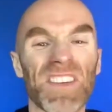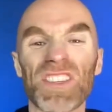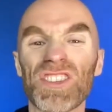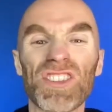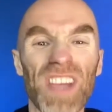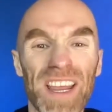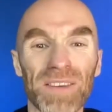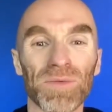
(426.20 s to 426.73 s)
of a
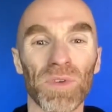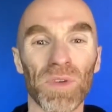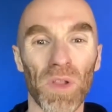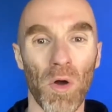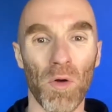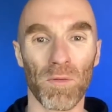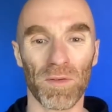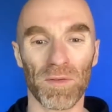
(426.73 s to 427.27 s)
general
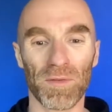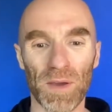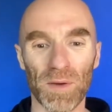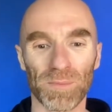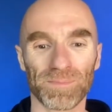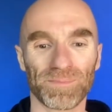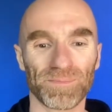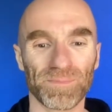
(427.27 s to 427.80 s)
overview,
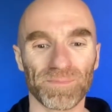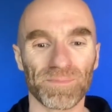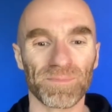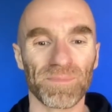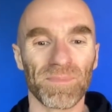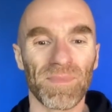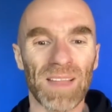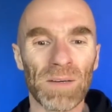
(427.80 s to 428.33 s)

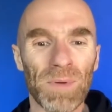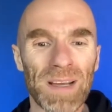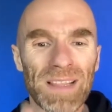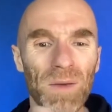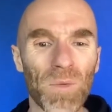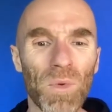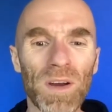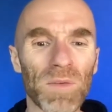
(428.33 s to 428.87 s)
right?
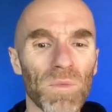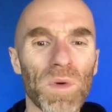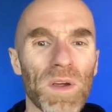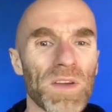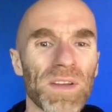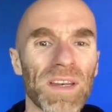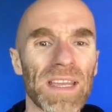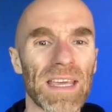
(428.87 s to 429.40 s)
Like where are
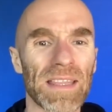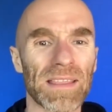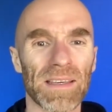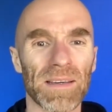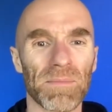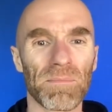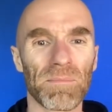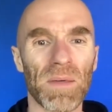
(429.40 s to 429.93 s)
you going to get
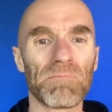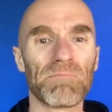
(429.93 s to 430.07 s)
the